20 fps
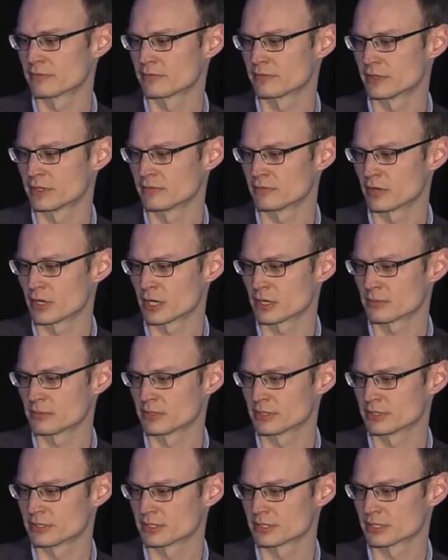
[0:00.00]

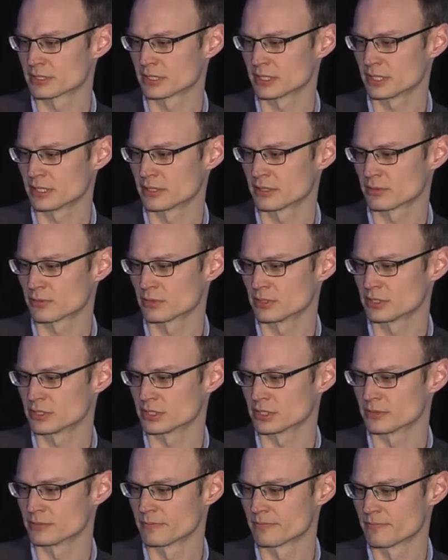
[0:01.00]
environments in the
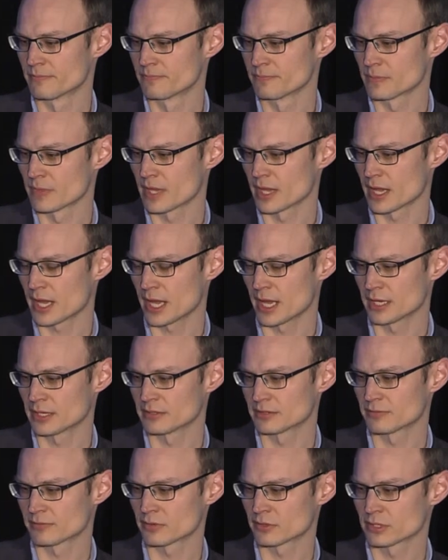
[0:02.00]
region.
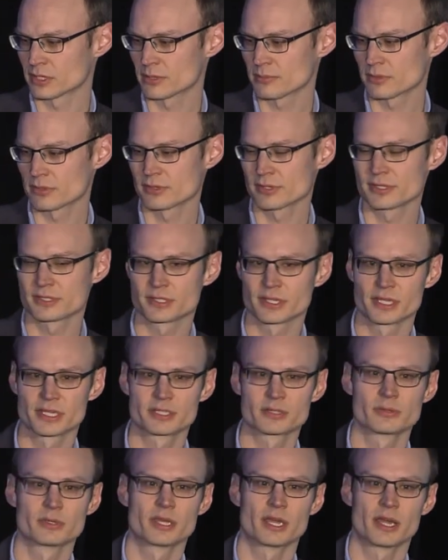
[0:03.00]
And for a number of these
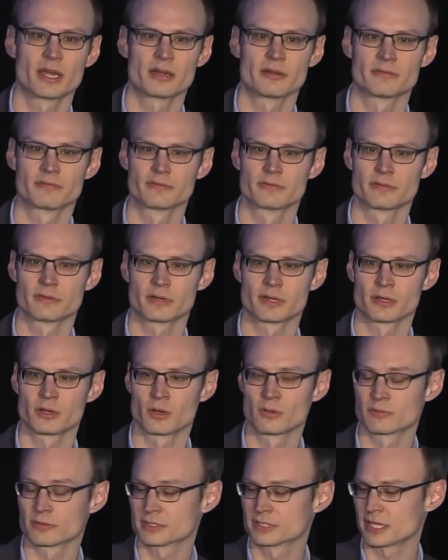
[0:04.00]
lakes, we have
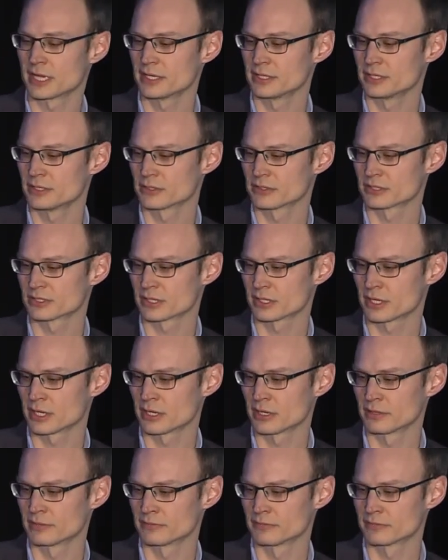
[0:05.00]
over 10 years
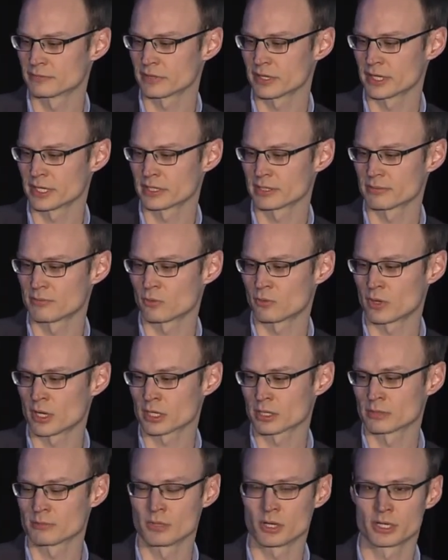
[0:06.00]
of lake
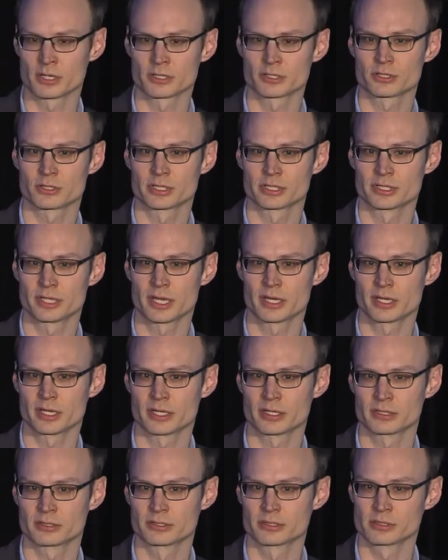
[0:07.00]
water monitoring data,
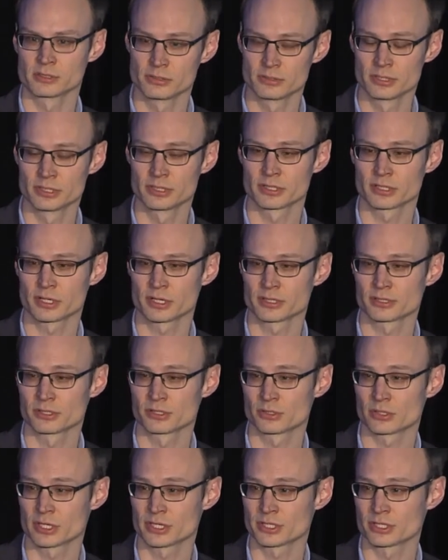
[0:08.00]
including the
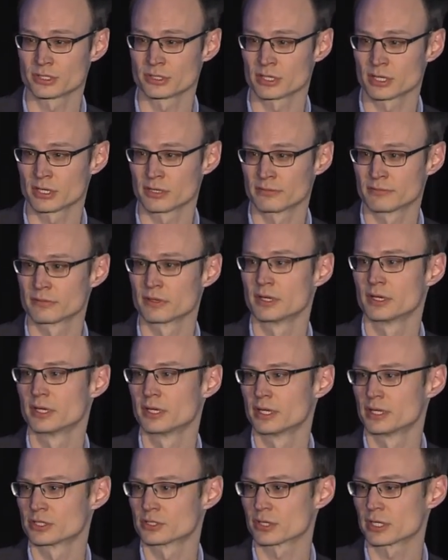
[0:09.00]
concentration of
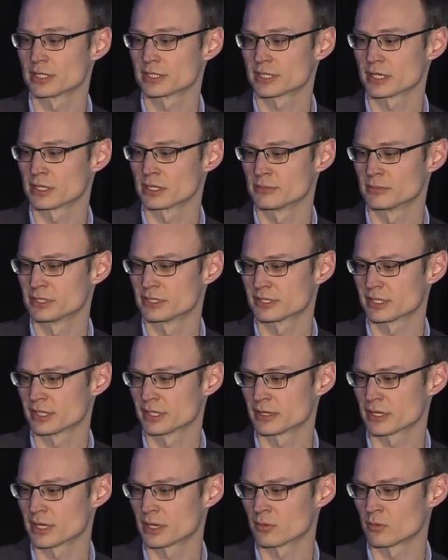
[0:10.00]
trace elements
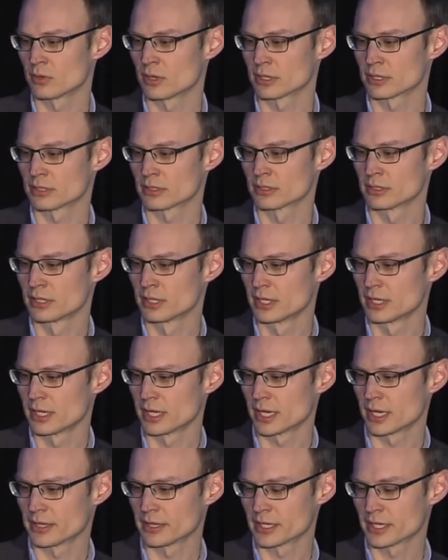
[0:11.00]
in that water.
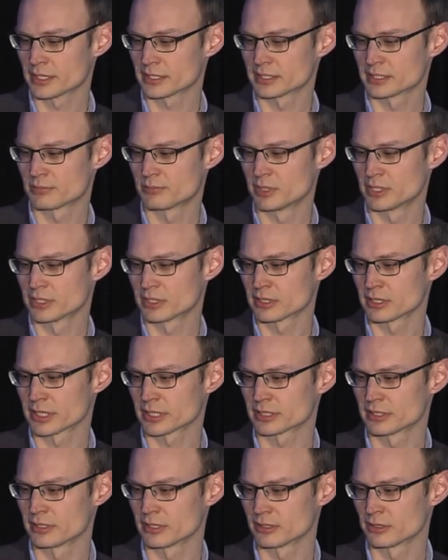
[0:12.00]
And that's been
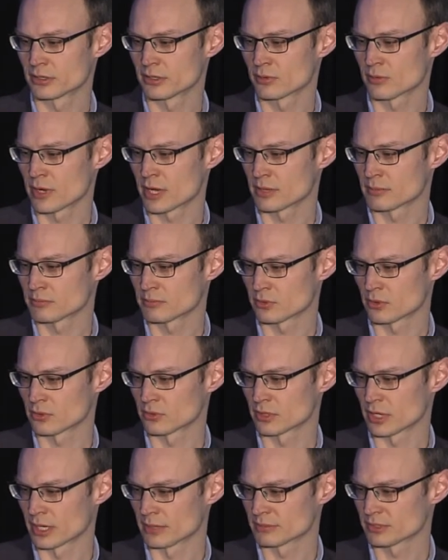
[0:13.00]
collected under the RAMP
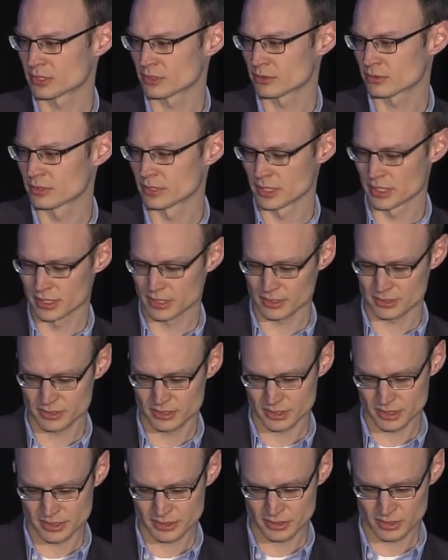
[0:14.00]
program. So there's a
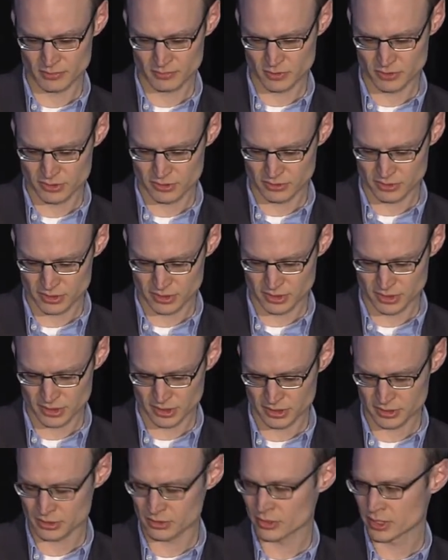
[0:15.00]
nice opportunity to
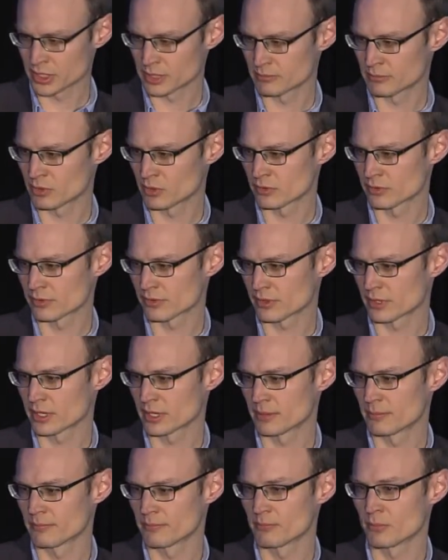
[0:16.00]
integrate both
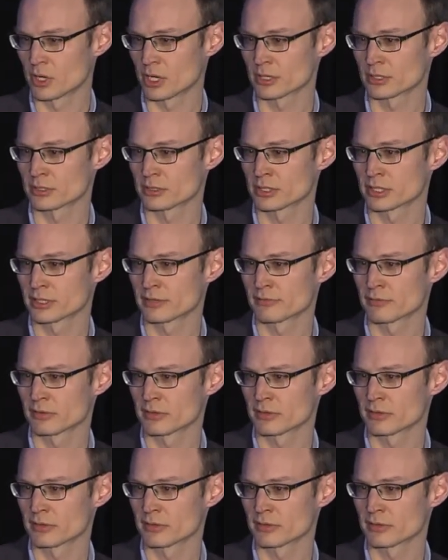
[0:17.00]
monitoring of the